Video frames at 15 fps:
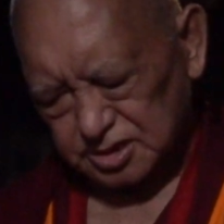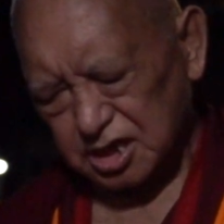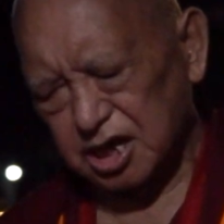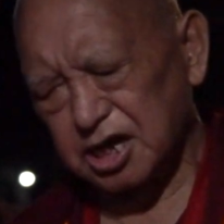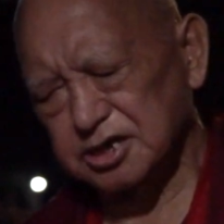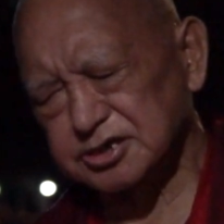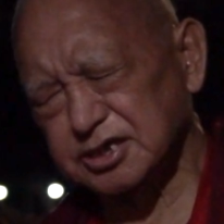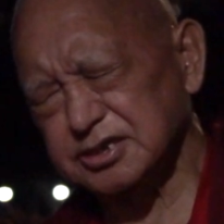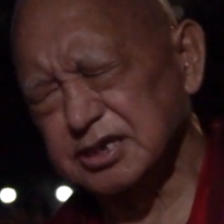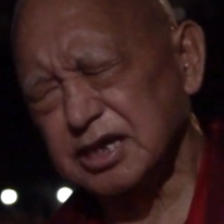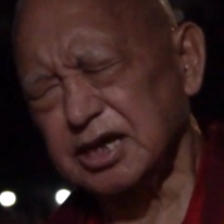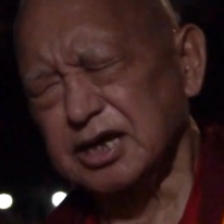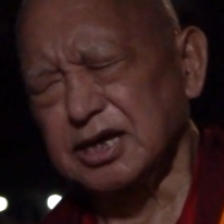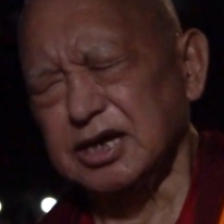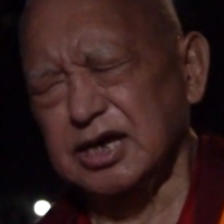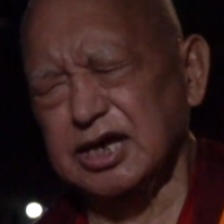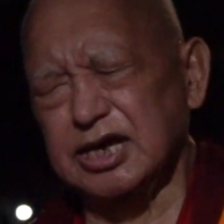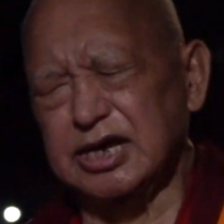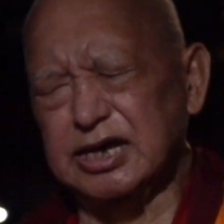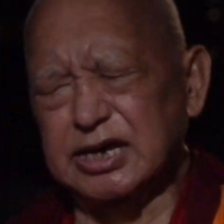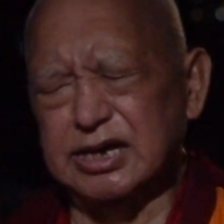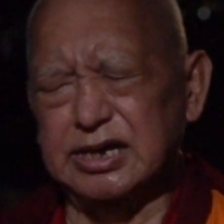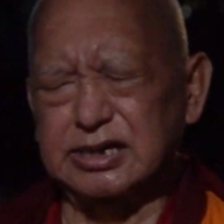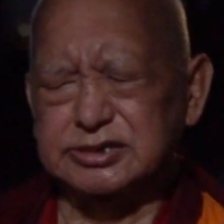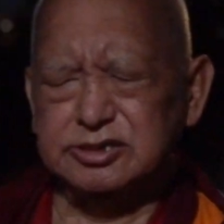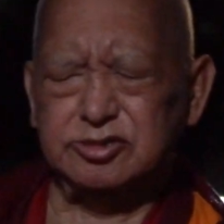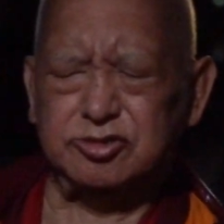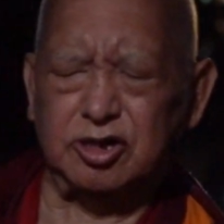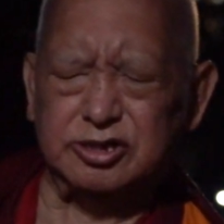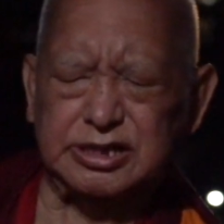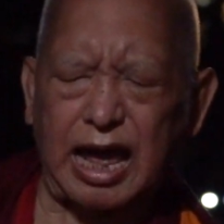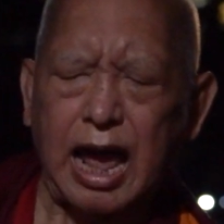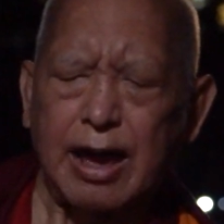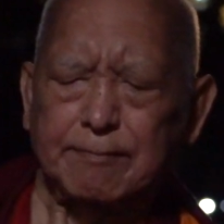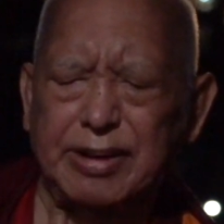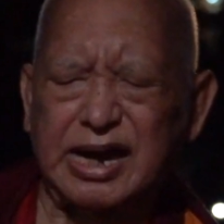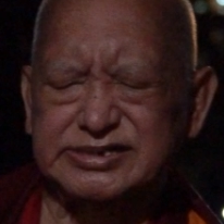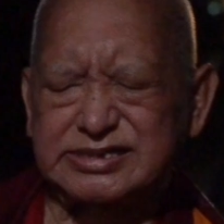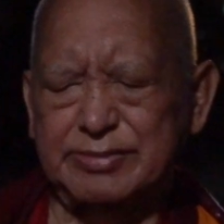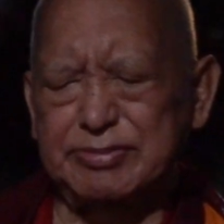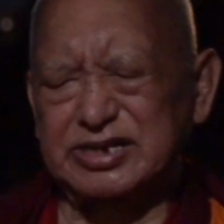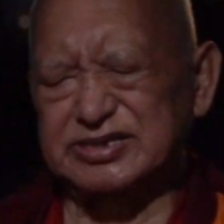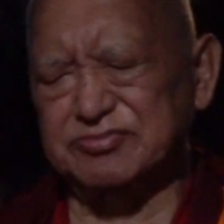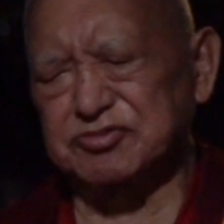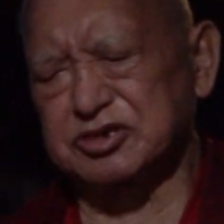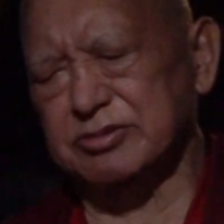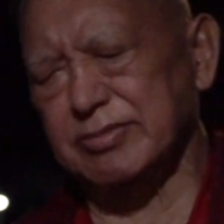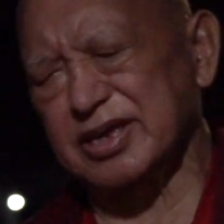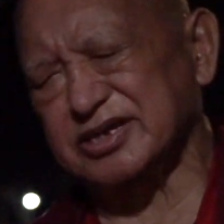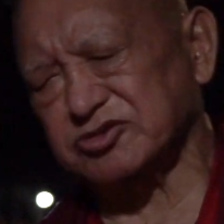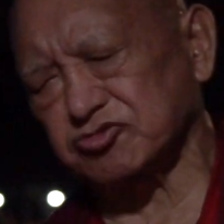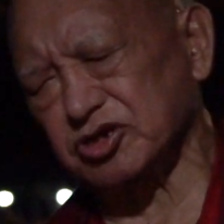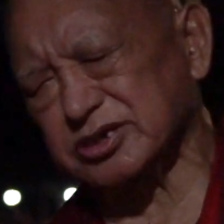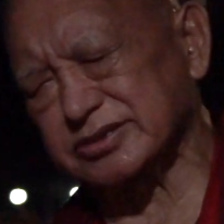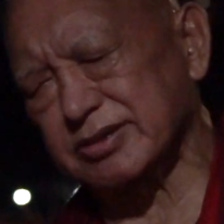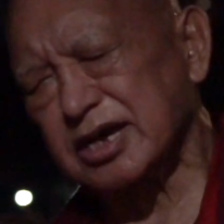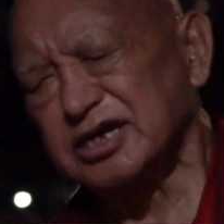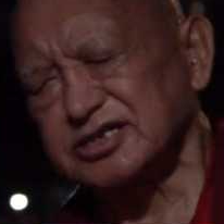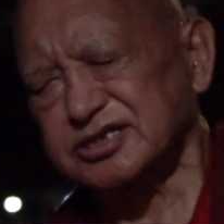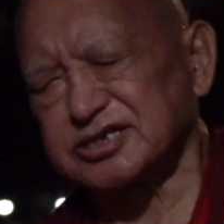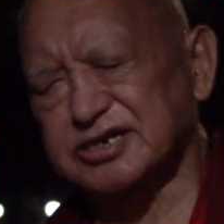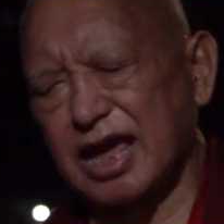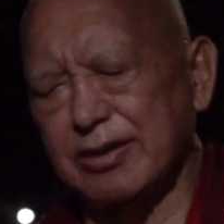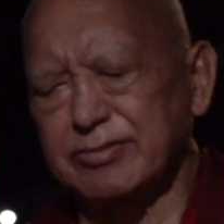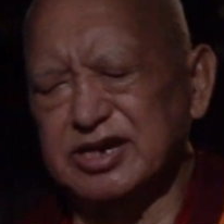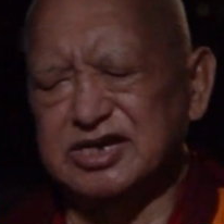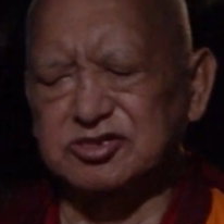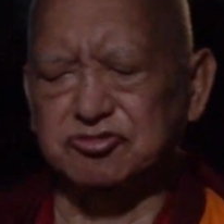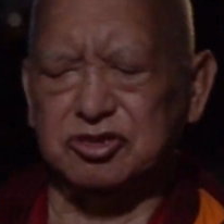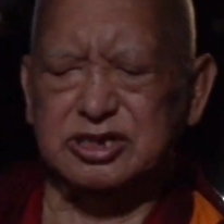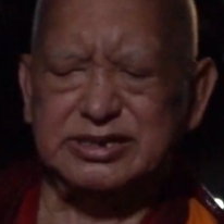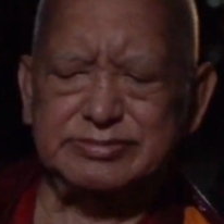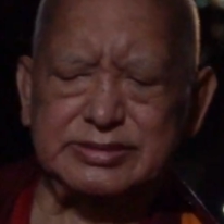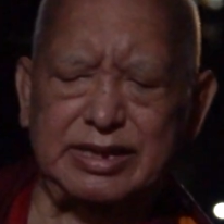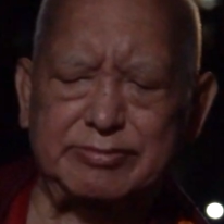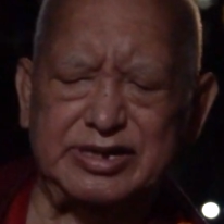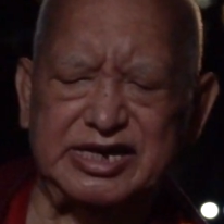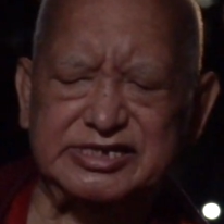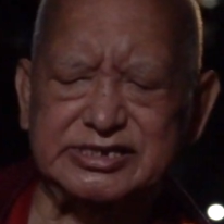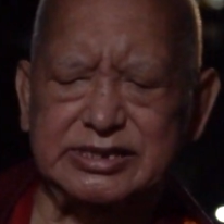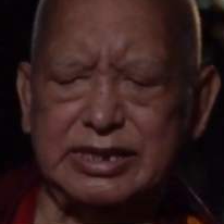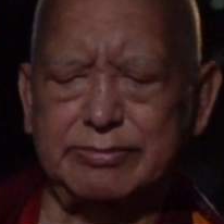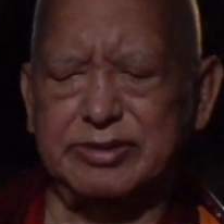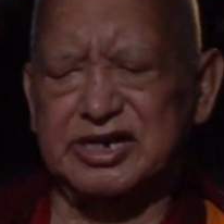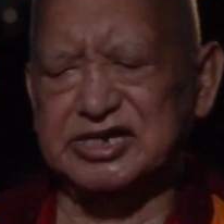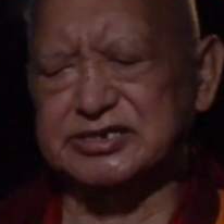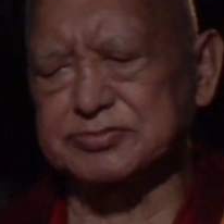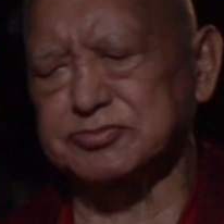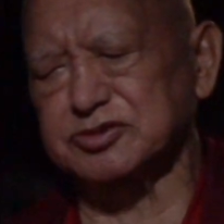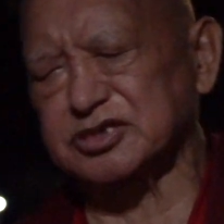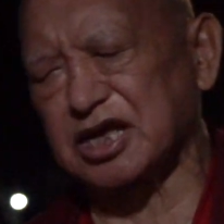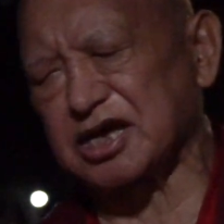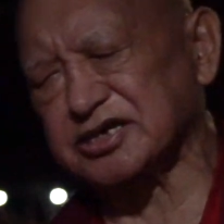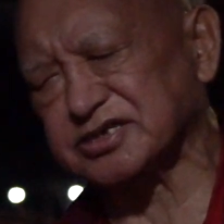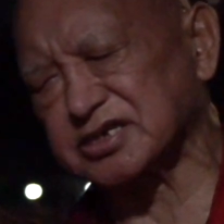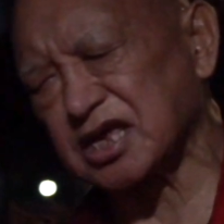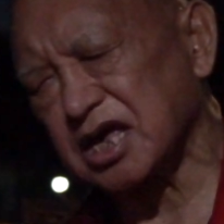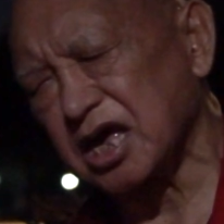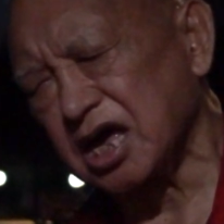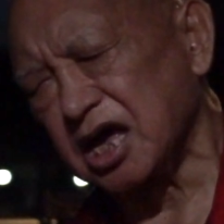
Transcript: Ah, then uh, did all the past the best medical, try medical, listen, listen, Buddhas.